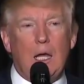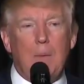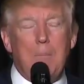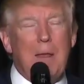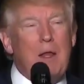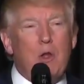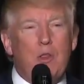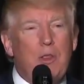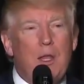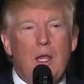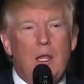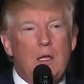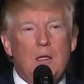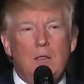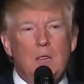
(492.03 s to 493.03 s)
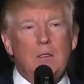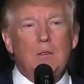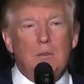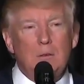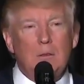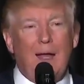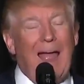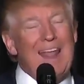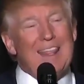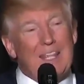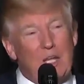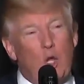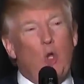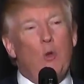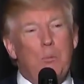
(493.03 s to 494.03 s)
Better than, I
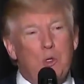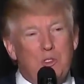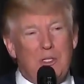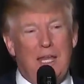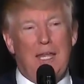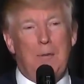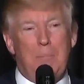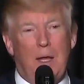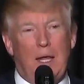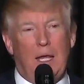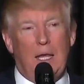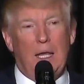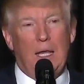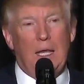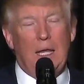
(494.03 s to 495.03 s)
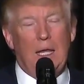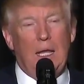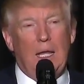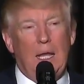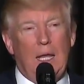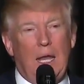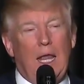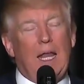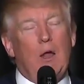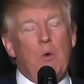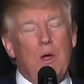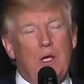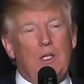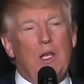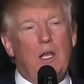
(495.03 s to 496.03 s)
think, almost anybody. And I
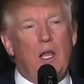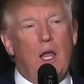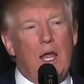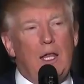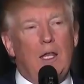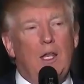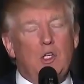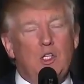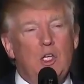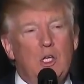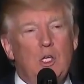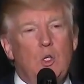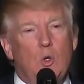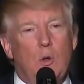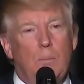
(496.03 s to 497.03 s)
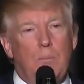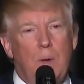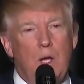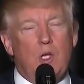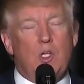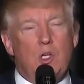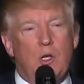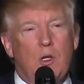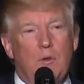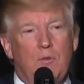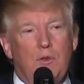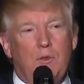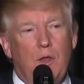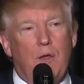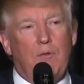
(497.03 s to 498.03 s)
want to tell you, I listened to a bunch of
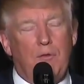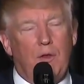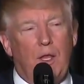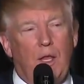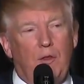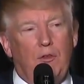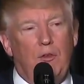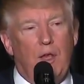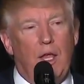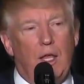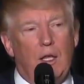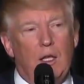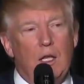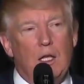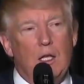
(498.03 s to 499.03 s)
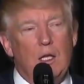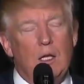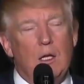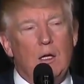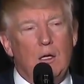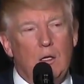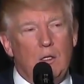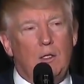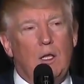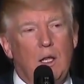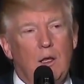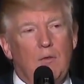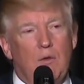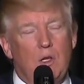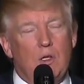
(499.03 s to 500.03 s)
stuff last night on
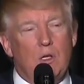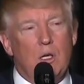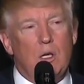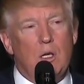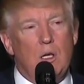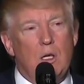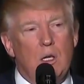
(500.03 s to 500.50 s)
television